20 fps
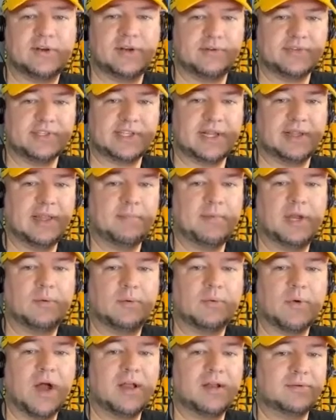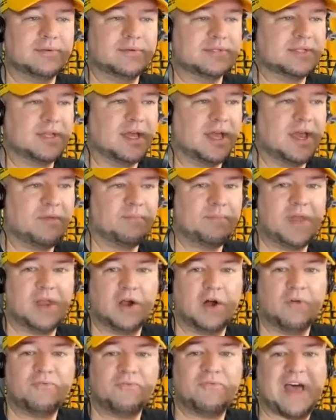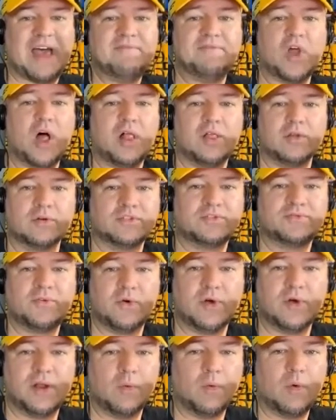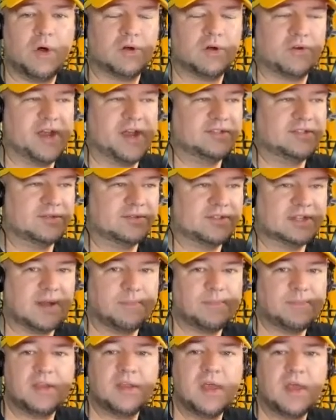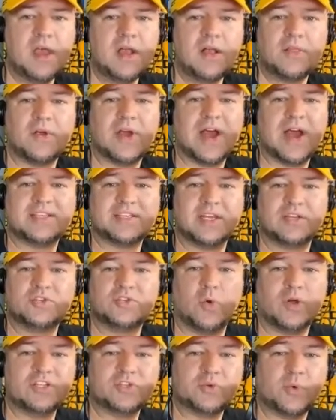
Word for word: and it was a limited run and was like, you know, five dollars for it at Walgreens or something, they're asking 20,